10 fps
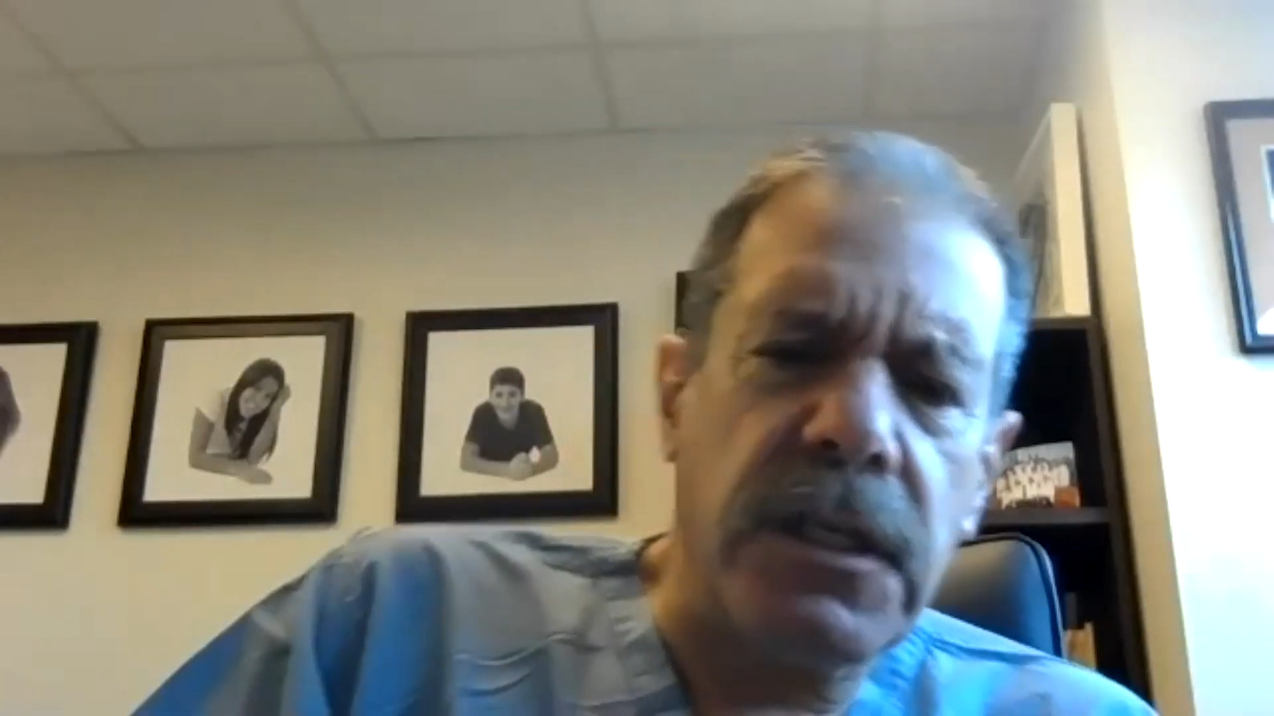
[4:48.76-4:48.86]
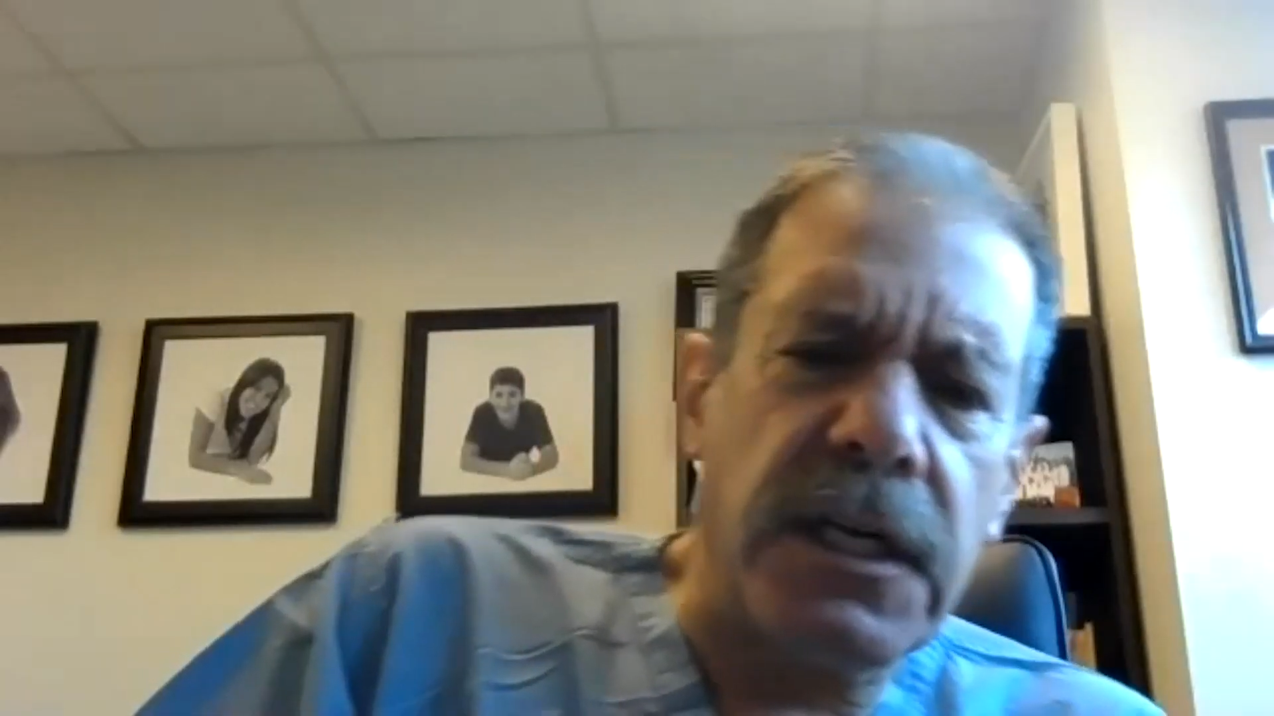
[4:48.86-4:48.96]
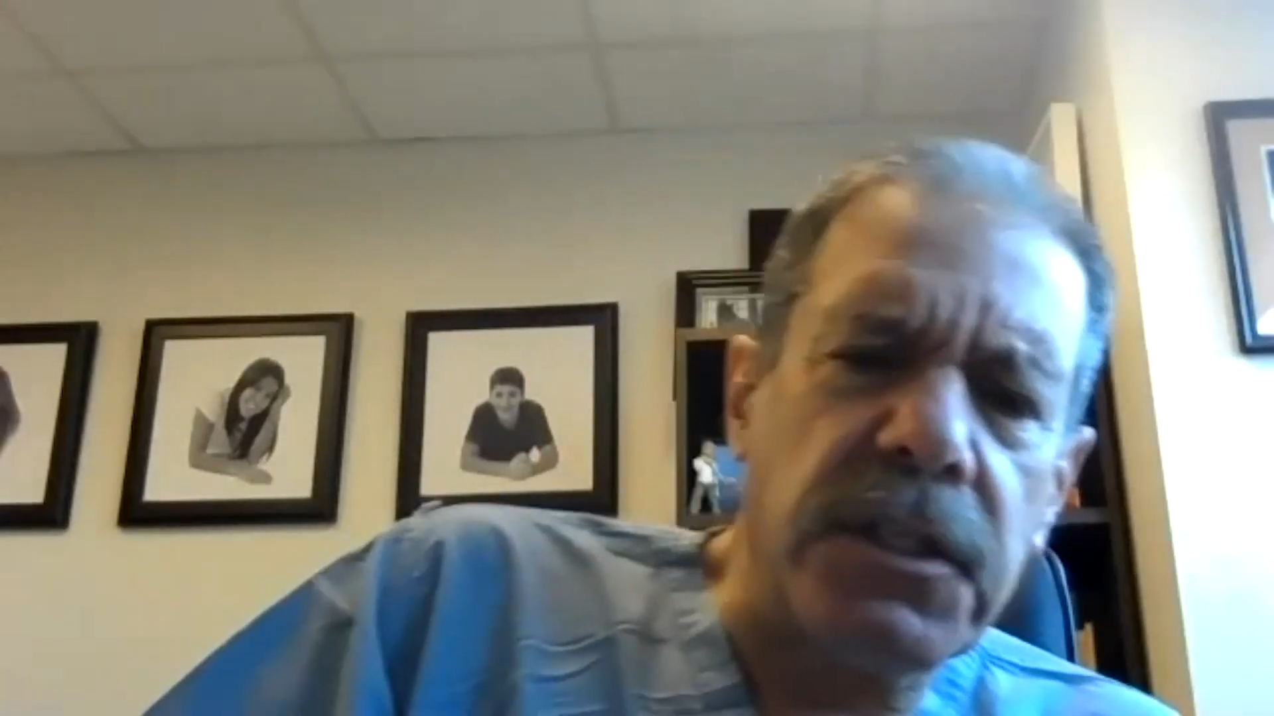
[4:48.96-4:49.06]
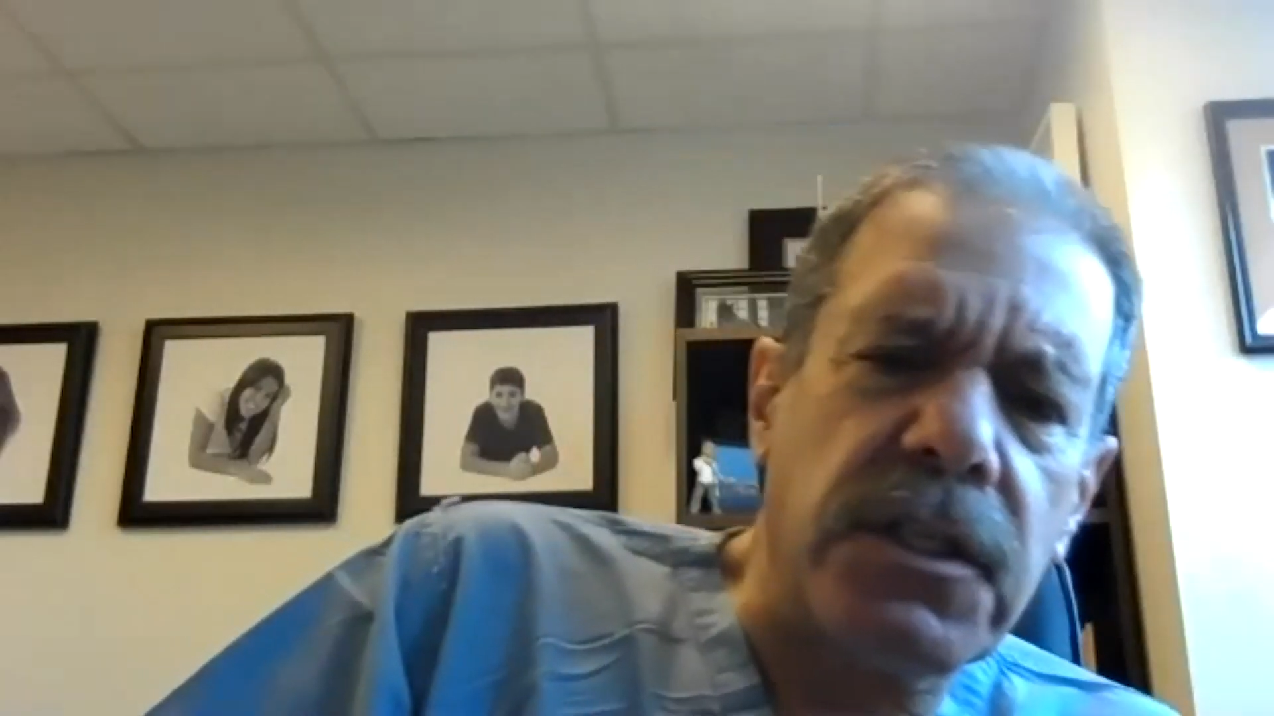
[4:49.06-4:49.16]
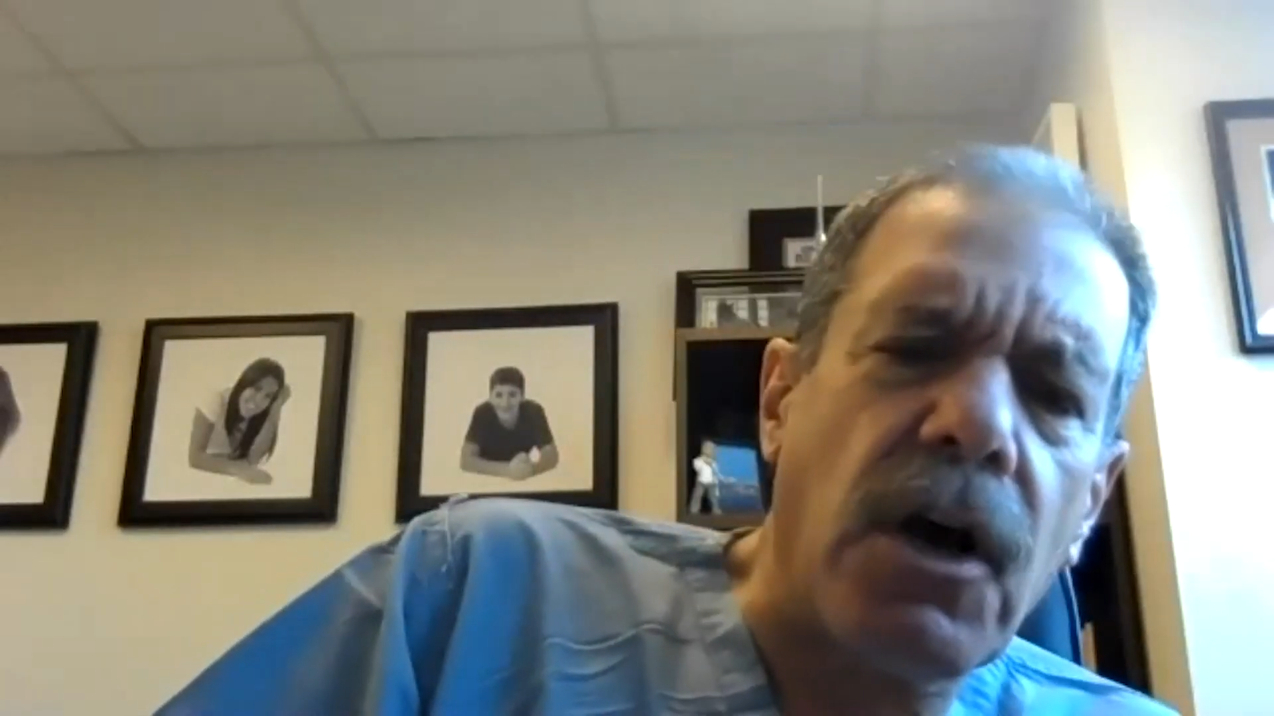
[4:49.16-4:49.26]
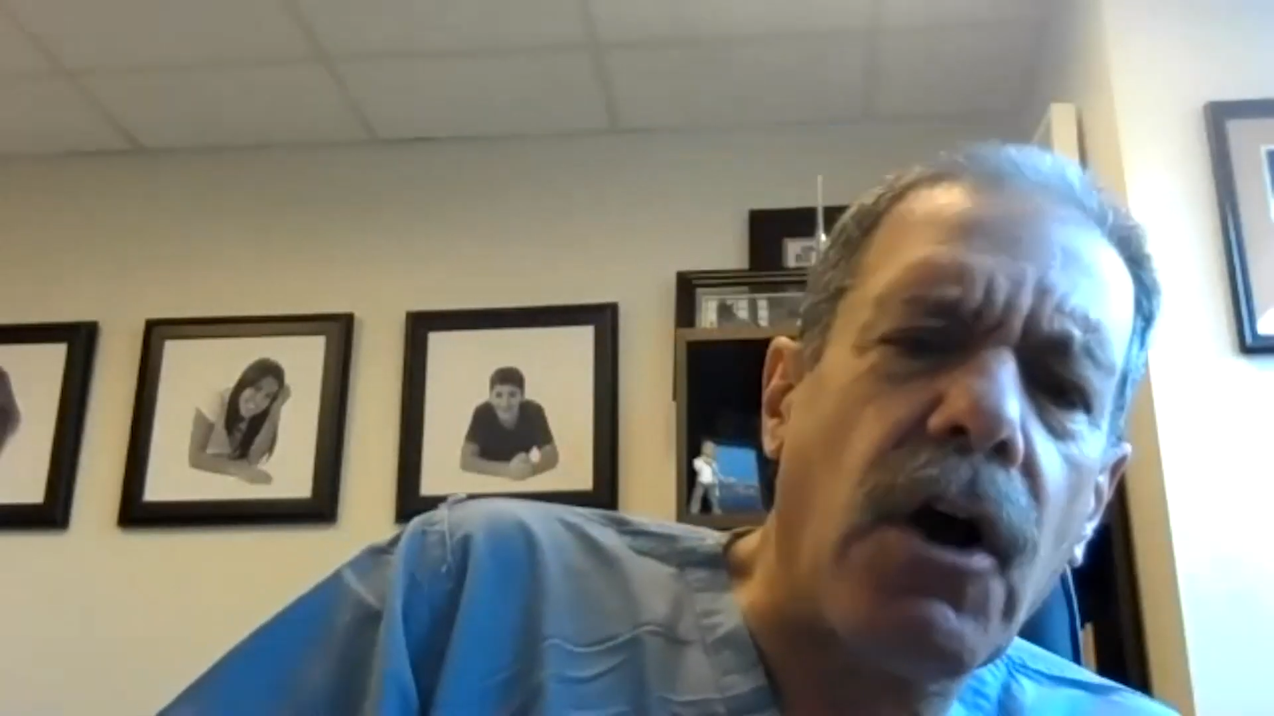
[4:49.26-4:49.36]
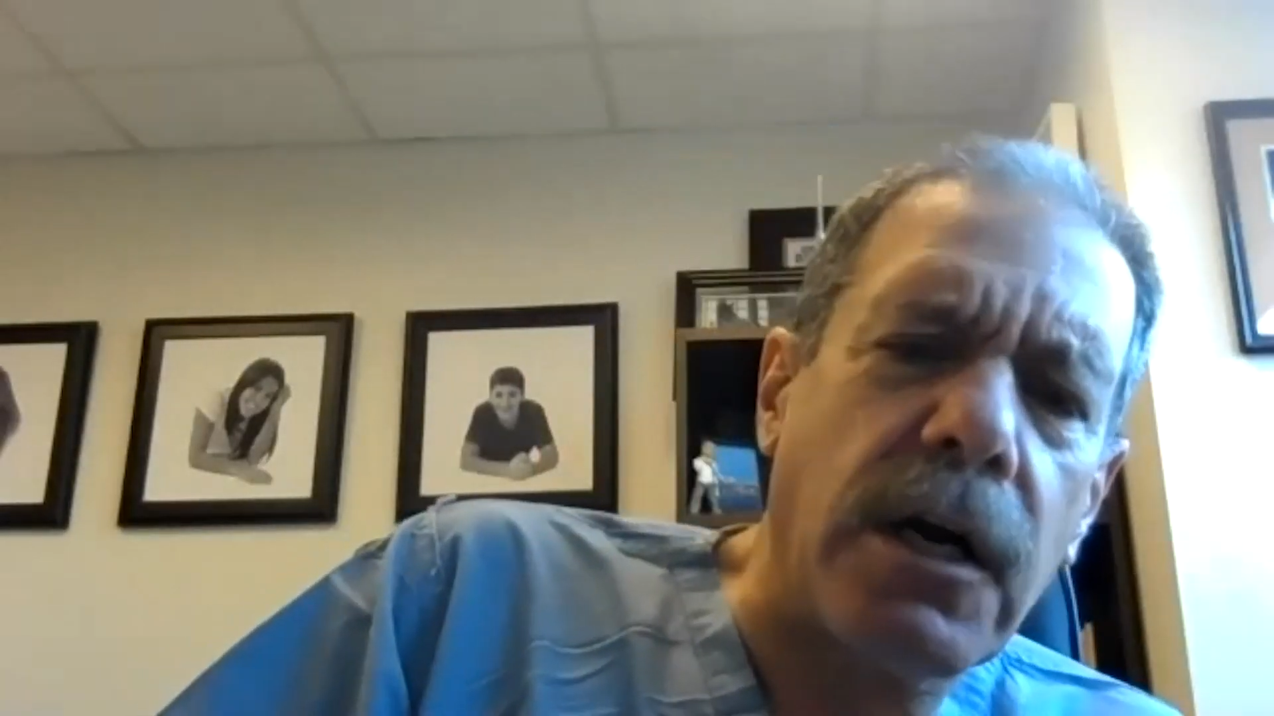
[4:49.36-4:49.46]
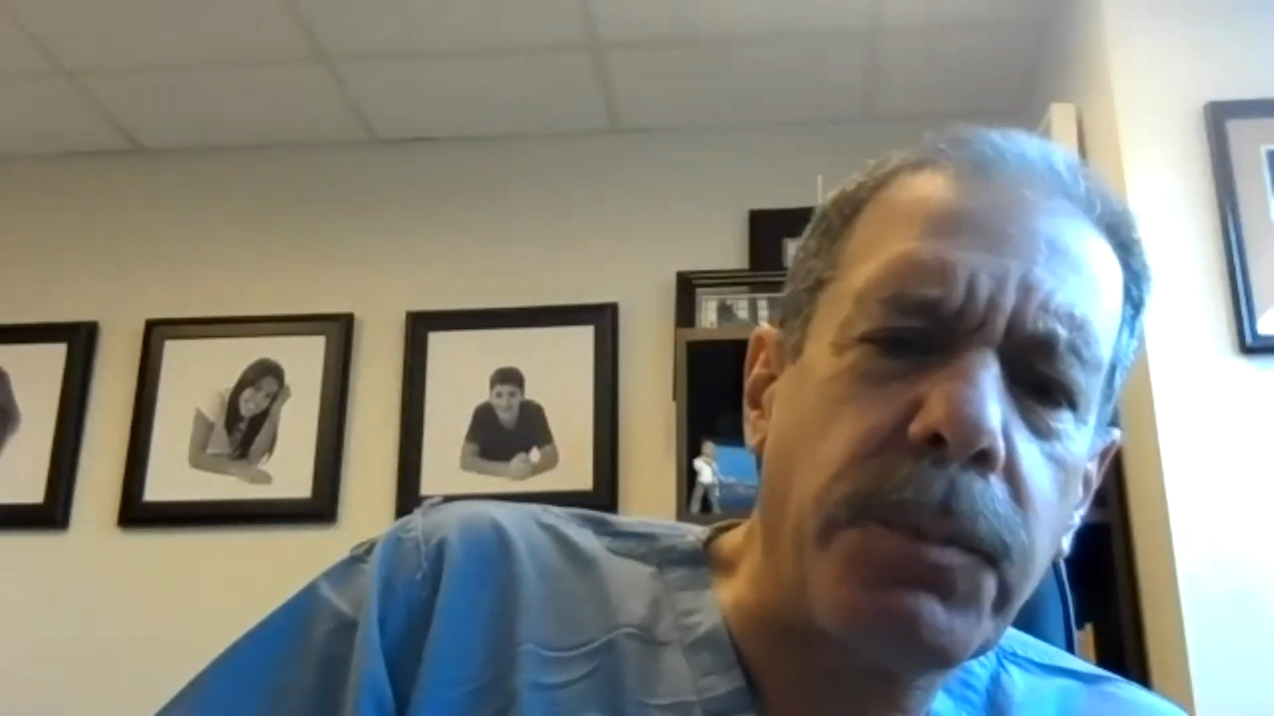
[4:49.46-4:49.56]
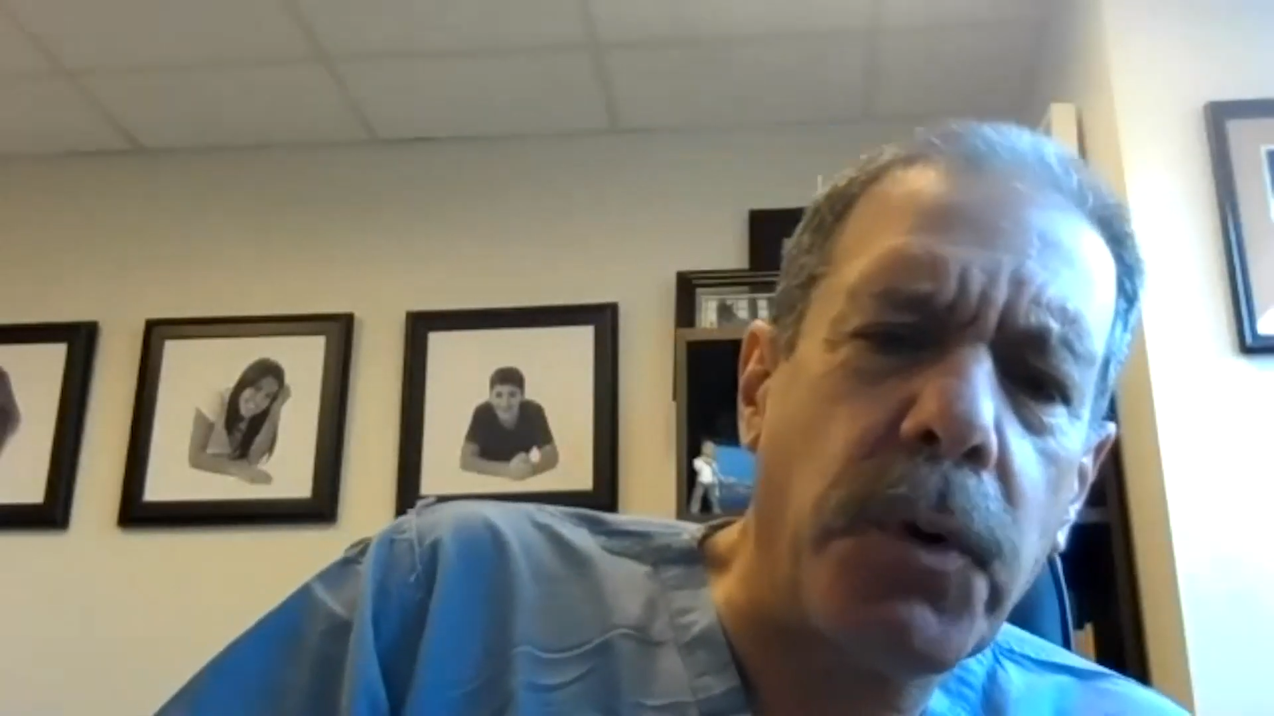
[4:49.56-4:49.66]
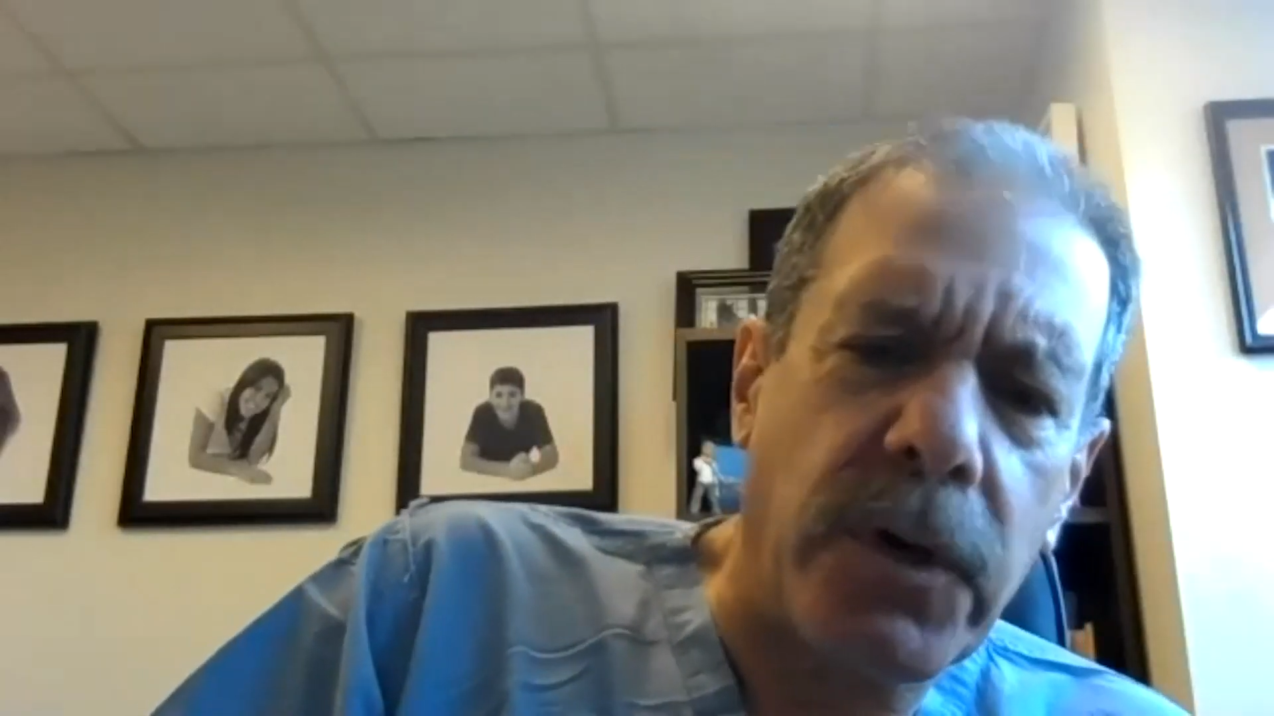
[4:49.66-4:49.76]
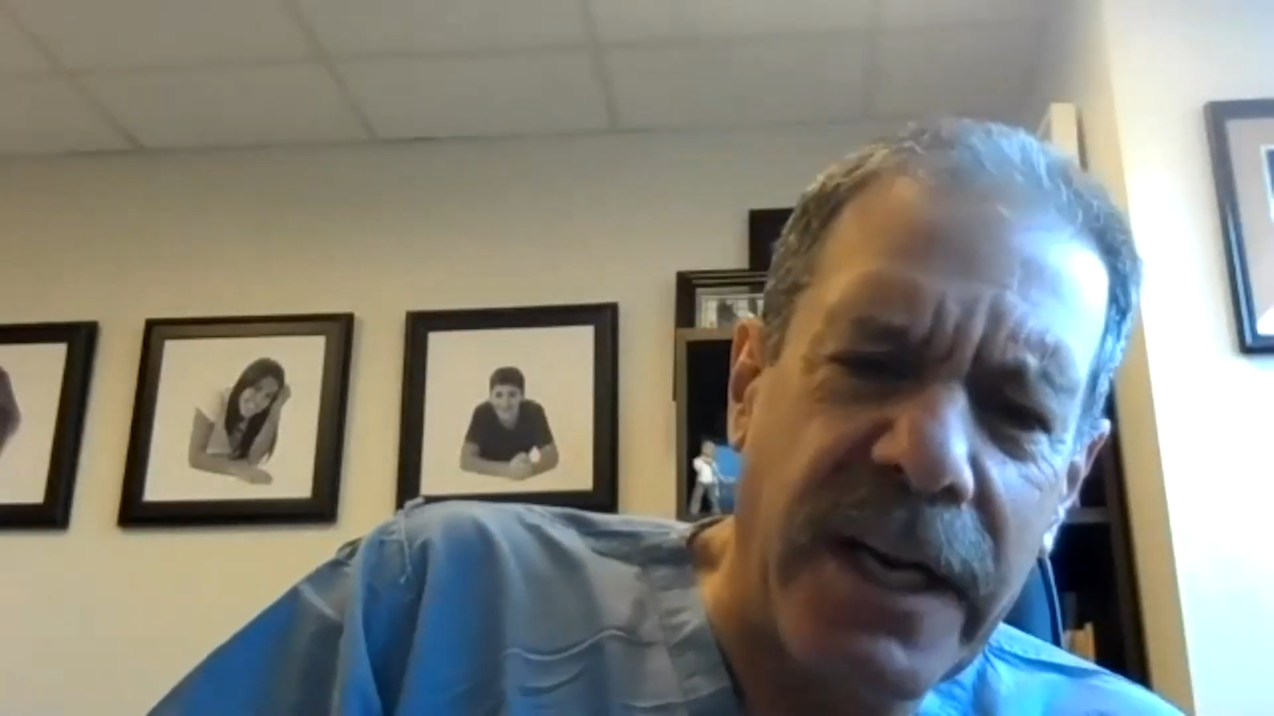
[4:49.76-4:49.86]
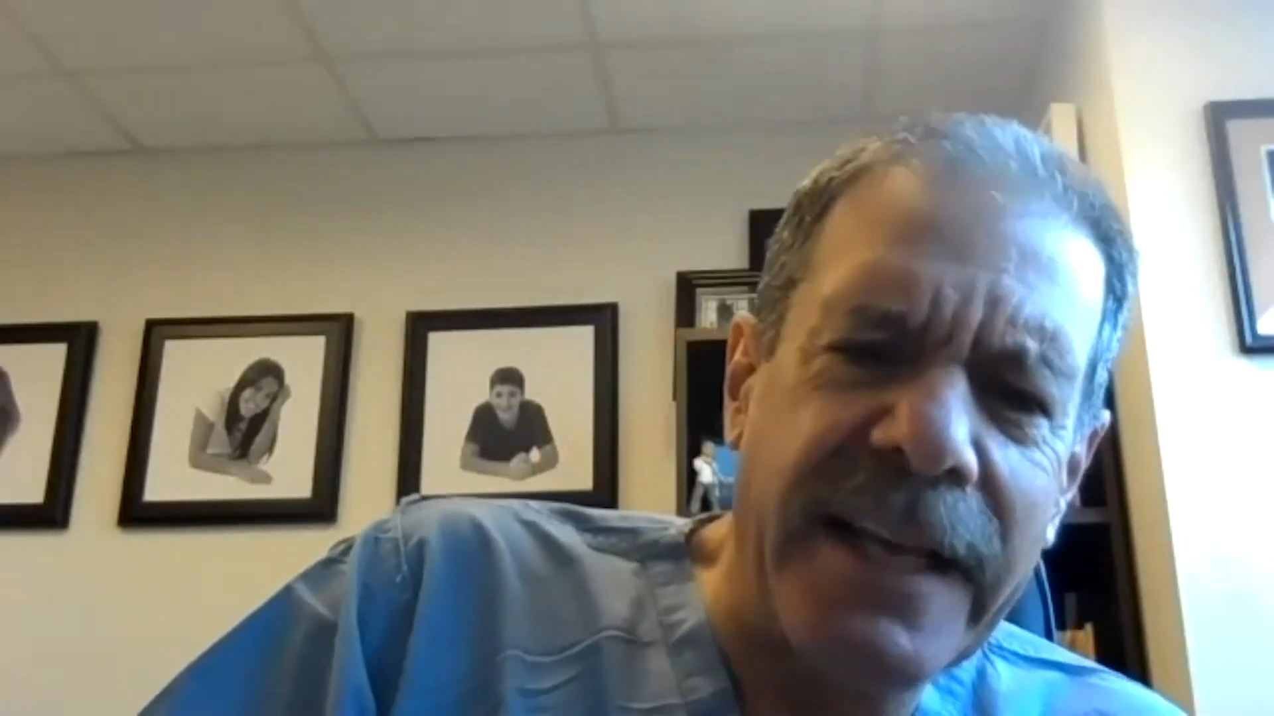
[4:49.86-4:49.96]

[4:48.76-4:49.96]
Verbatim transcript: such as the Heart Port